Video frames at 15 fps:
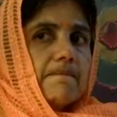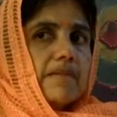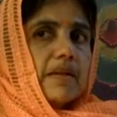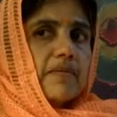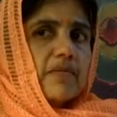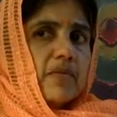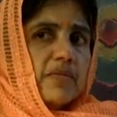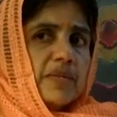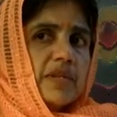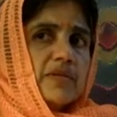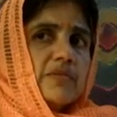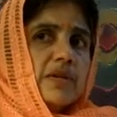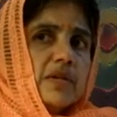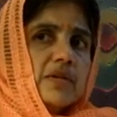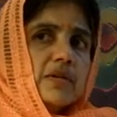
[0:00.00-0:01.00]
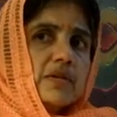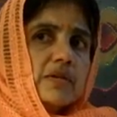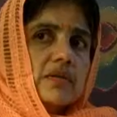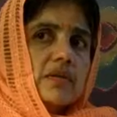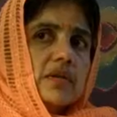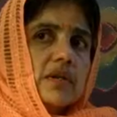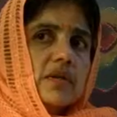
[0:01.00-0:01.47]
and from this we know
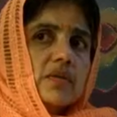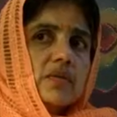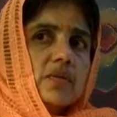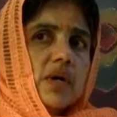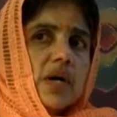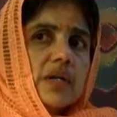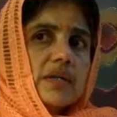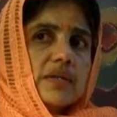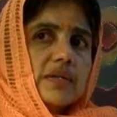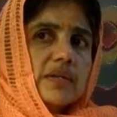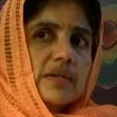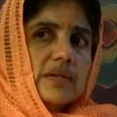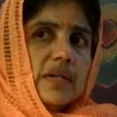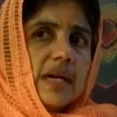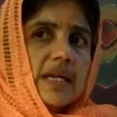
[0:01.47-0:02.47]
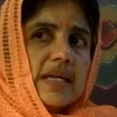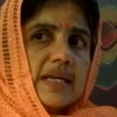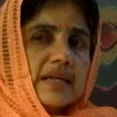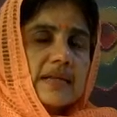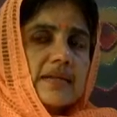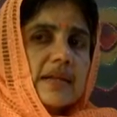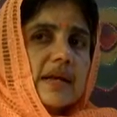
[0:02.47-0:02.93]
what this study
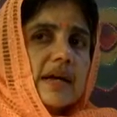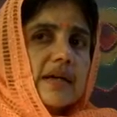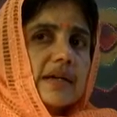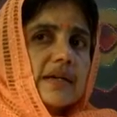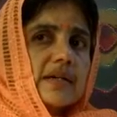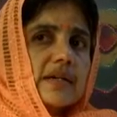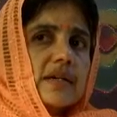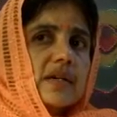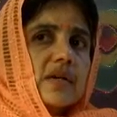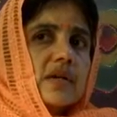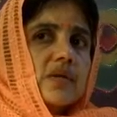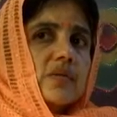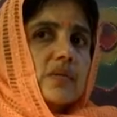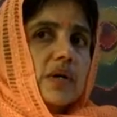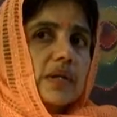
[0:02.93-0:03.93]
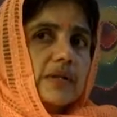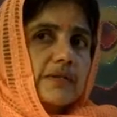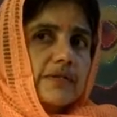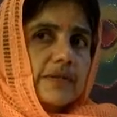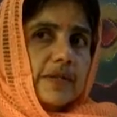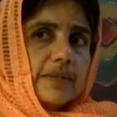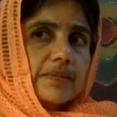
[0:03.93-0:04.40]
is like one
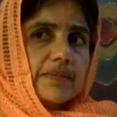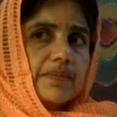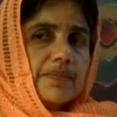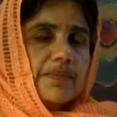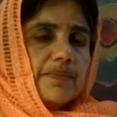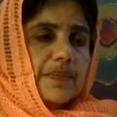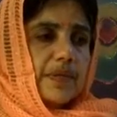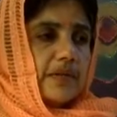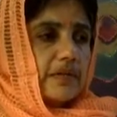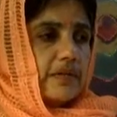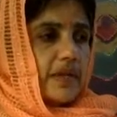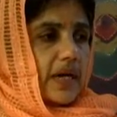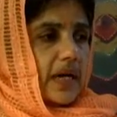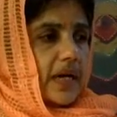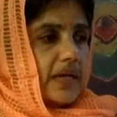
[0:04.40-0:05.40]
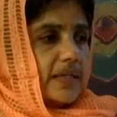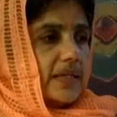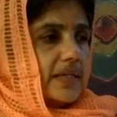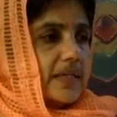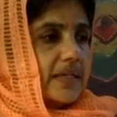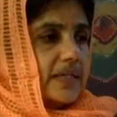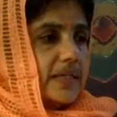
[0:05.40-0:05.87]
of them is that
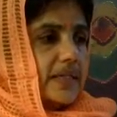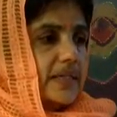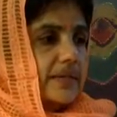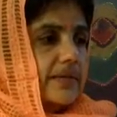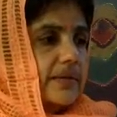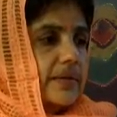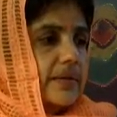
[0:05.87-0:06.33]
it is